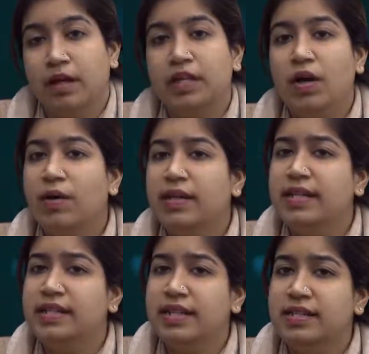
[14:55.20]
The
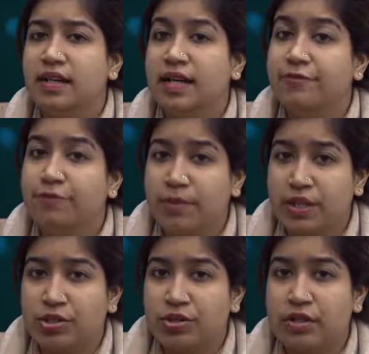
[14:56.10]
online data
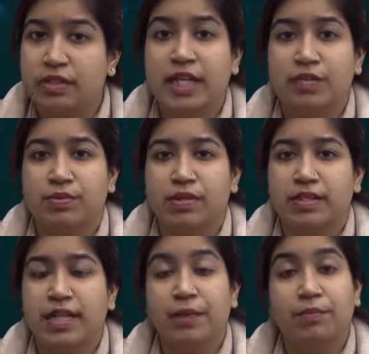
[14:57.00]
information
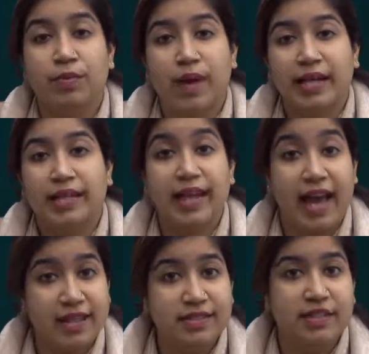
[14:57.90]
networks, they are provided
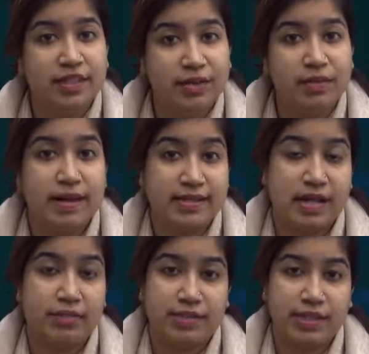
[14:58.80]
and secured by
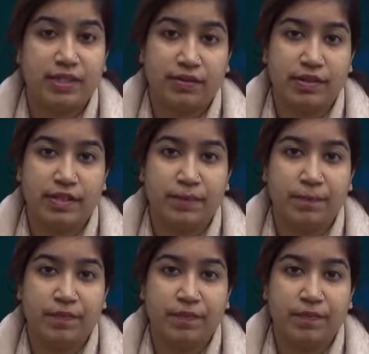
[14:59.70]
cybersecurity.